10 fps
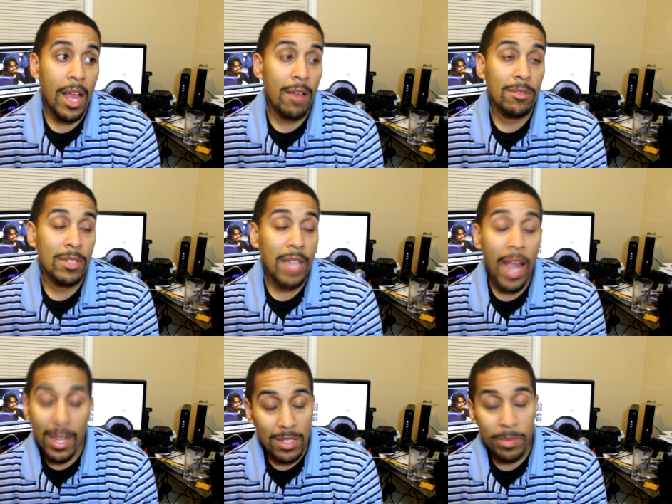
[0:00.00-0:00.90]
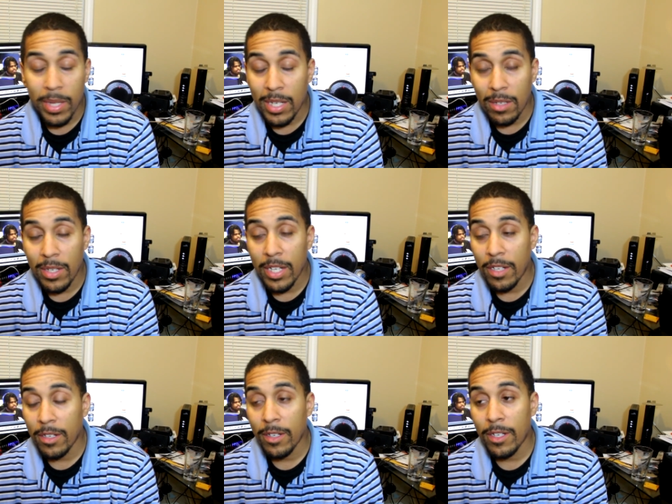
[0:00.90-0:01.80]
I was contemplating on
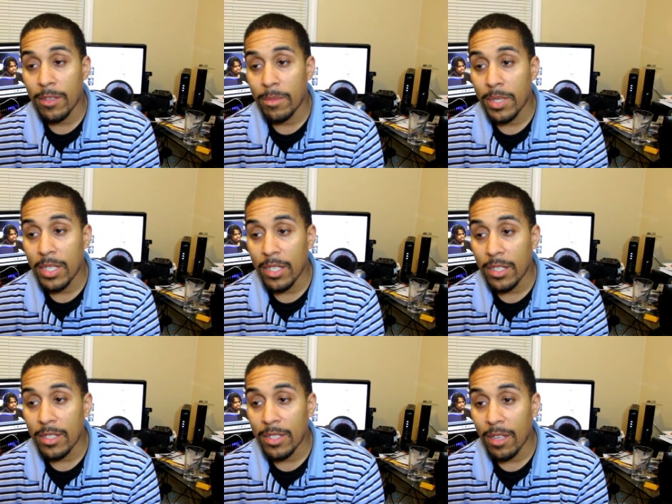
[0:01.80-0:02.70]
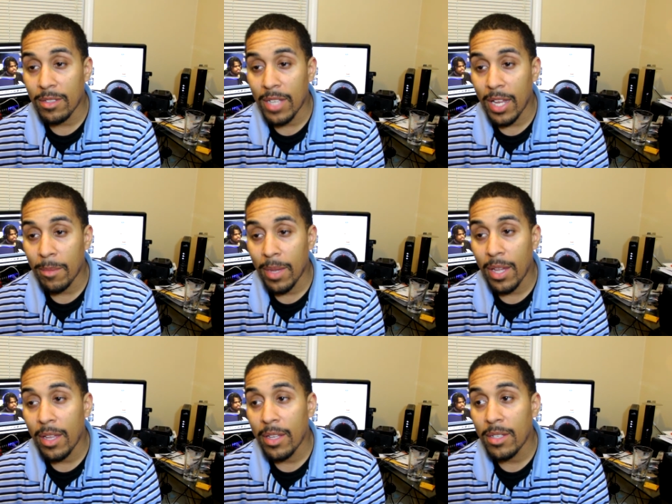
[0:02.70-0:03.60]
entering, because I was like,
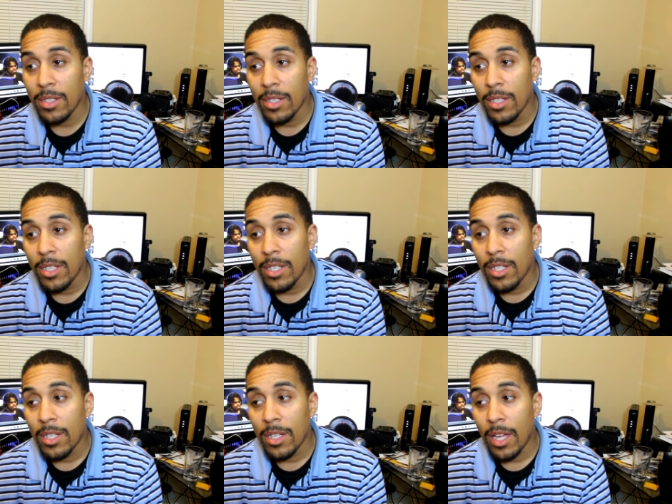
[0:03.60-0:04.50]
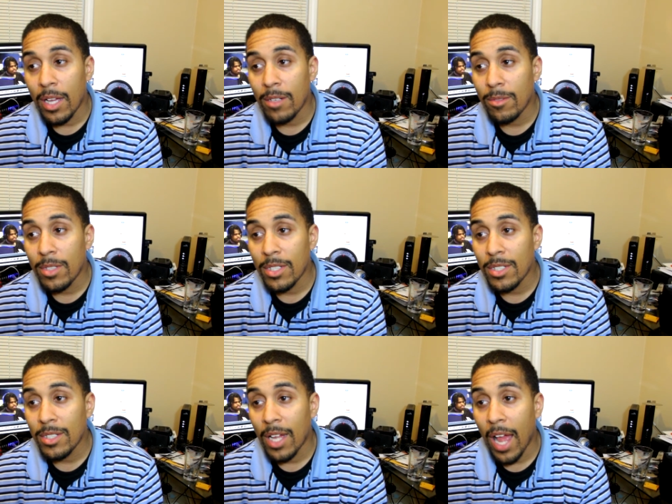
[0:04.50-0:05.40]
man, I
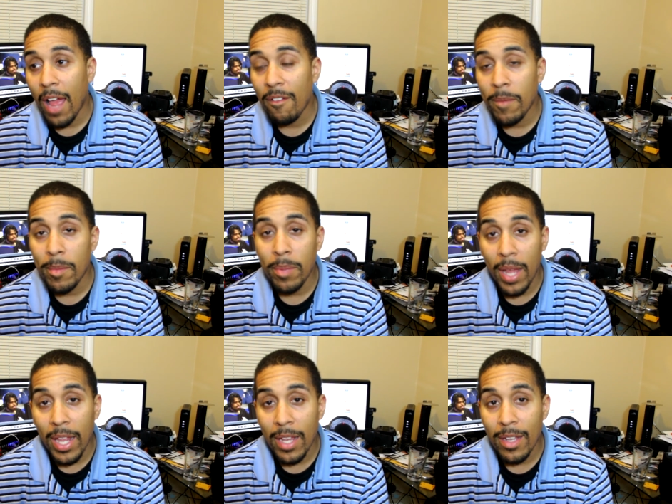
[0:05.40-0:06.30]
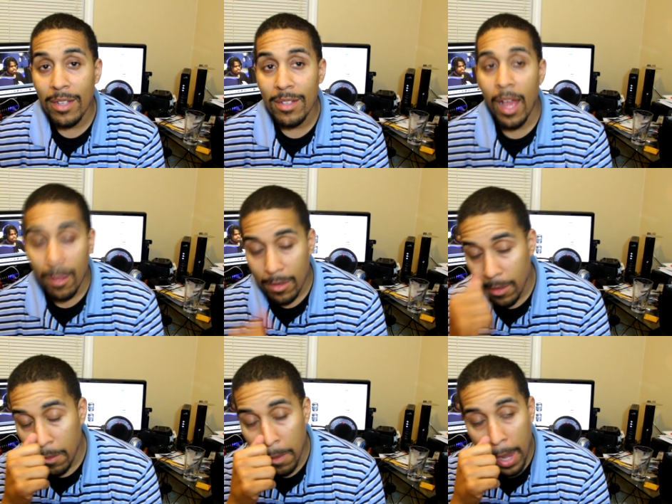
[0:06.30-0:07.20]
haven't been playing. I don't
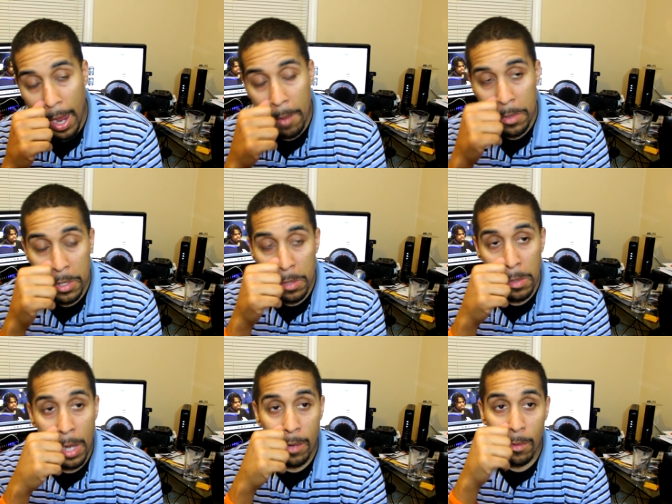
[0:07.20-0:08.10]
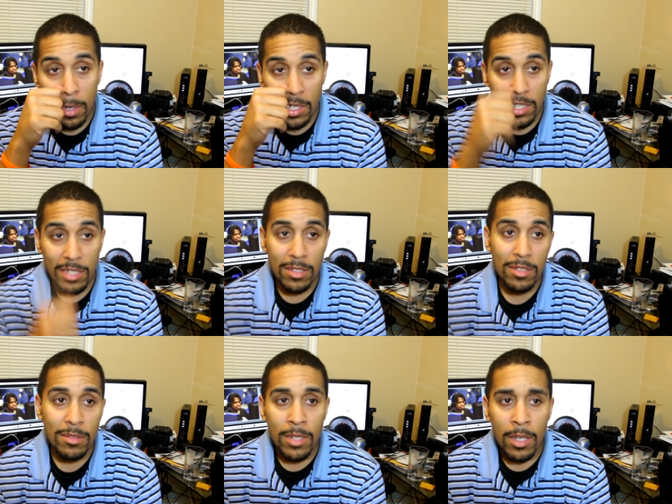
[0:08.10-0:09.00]
know how I'm gonna do. I don't wanna
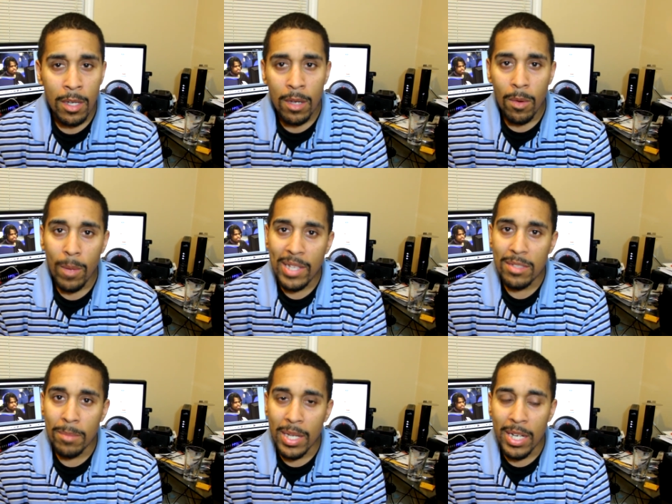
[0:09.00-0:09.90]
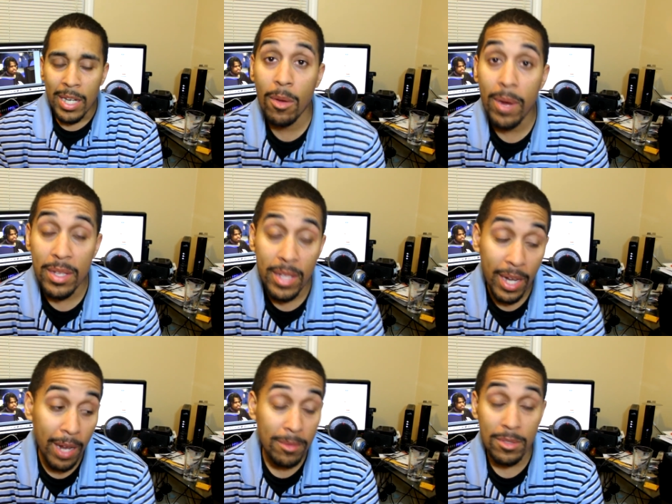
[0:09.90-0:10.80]
just waste money knowing that
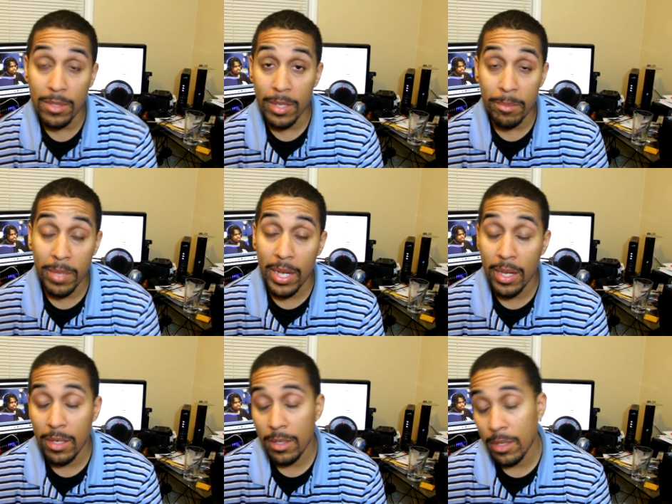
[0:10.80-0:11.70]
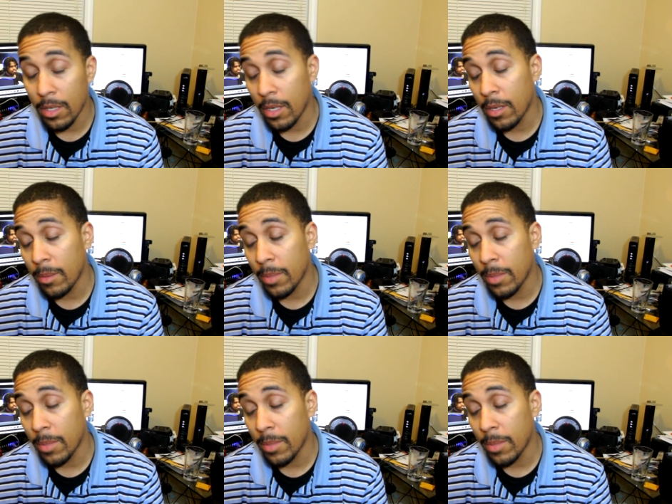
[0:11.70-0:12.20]
I was gonna get beat, you know.